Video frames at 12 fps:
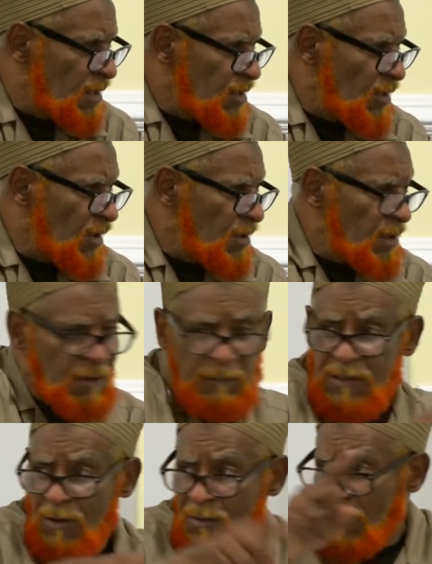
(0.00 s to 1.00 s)
It can
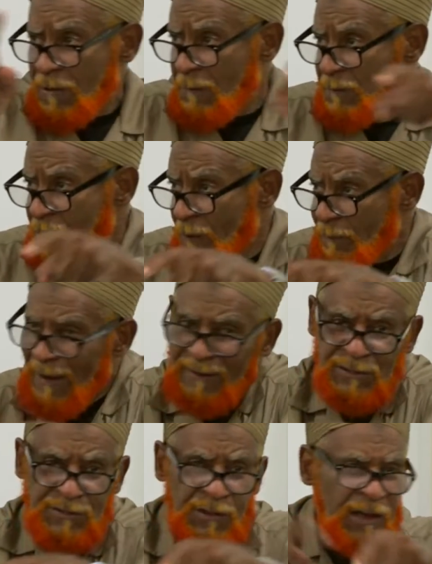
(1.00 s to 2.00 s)
be your
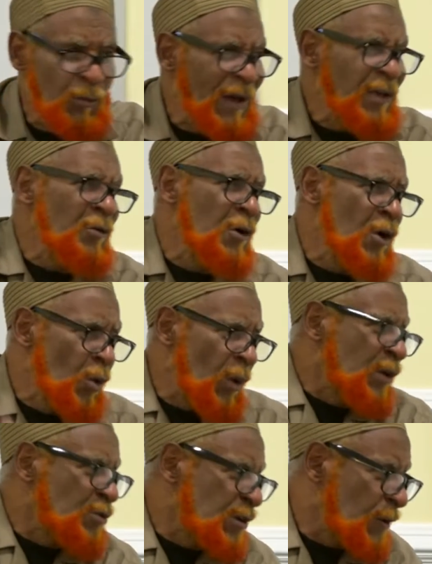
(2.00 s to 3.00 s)
parents, your help. Why
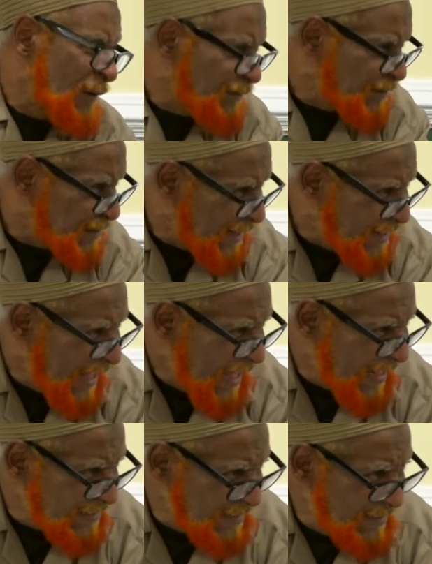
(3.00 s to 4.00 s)
you think the Prophet said
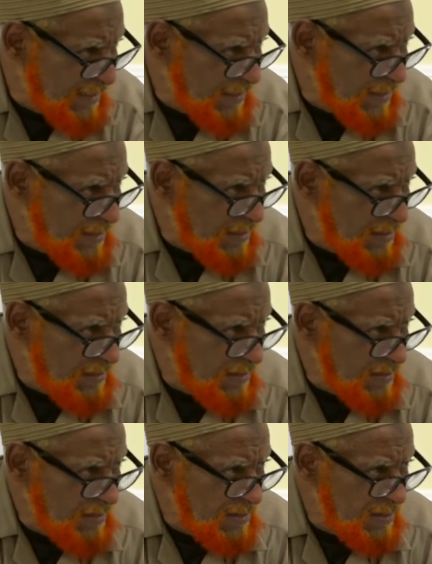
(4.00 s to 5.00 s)
that?
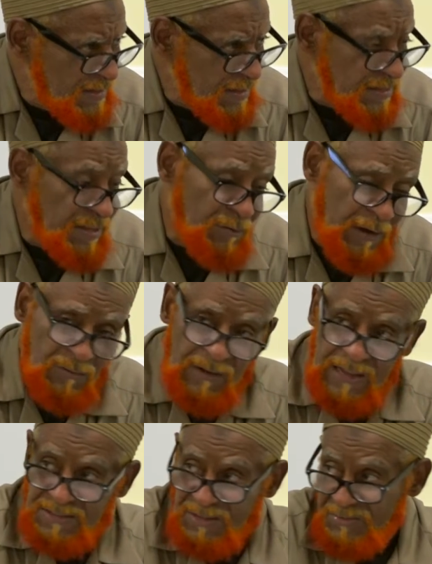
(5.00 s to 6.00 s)
There's a great
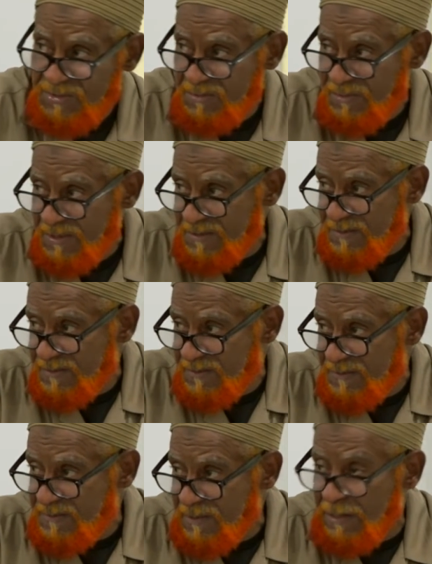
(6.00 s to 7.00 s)
rights over you.
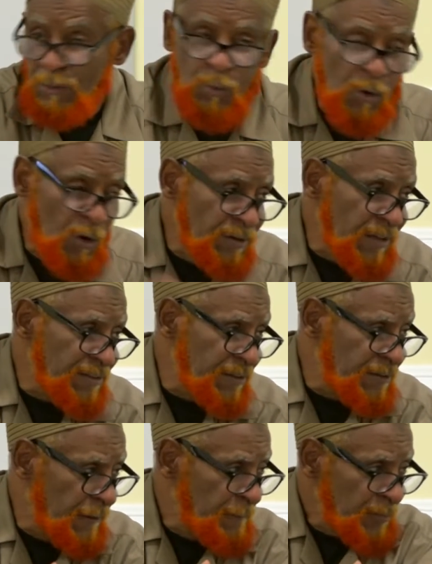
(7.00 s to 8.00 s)
And he warned us
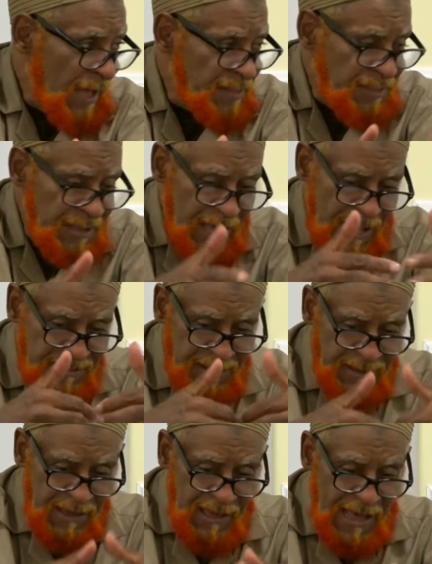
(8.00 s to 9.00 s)
at
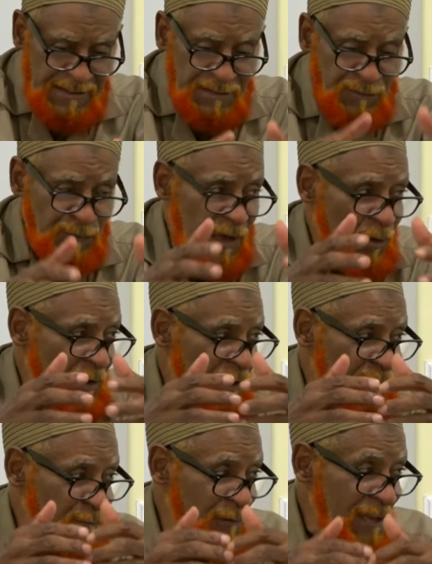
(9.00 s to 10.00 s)
his farewell
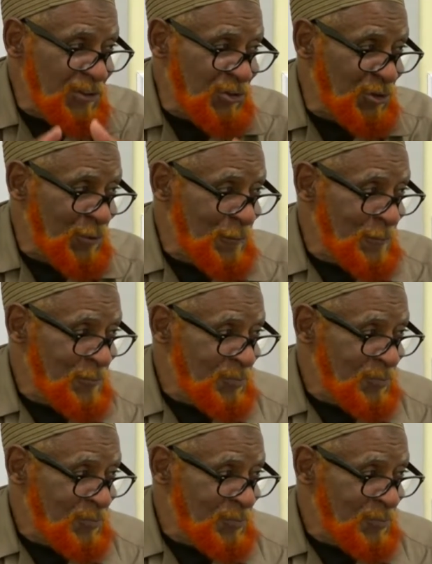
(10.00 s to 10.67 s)
speech.